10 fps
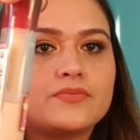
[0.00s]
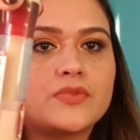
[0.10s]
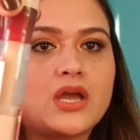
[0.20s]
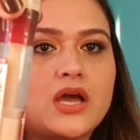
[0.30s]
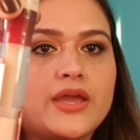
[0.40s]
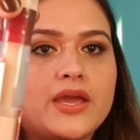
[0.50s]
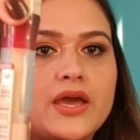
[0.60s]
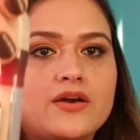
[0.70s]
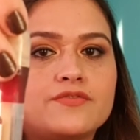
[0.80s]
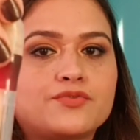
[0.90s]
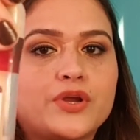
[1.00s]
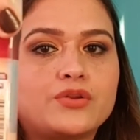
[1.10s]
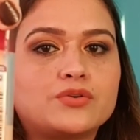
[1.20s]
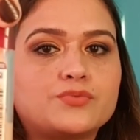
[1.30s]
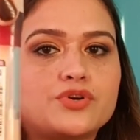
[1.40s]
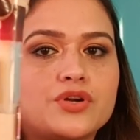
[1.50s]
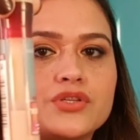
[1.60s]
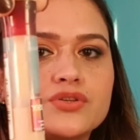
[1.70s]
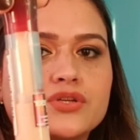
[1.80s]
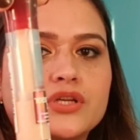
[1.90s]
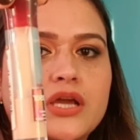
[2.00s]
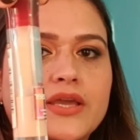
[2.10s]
yeah, I have quite good progress on it.